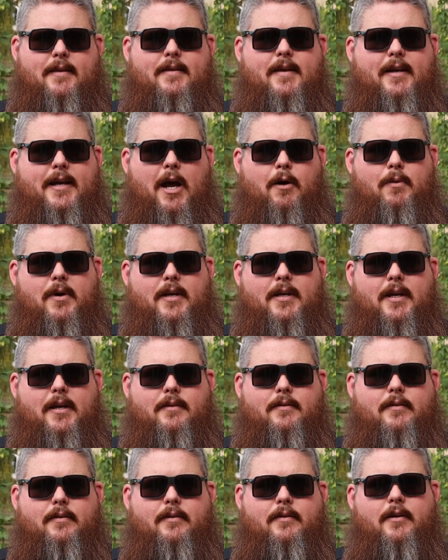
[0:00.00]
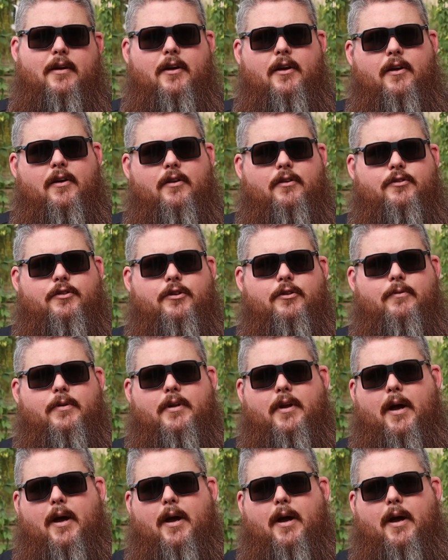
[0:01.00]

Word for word: I think I would get 2,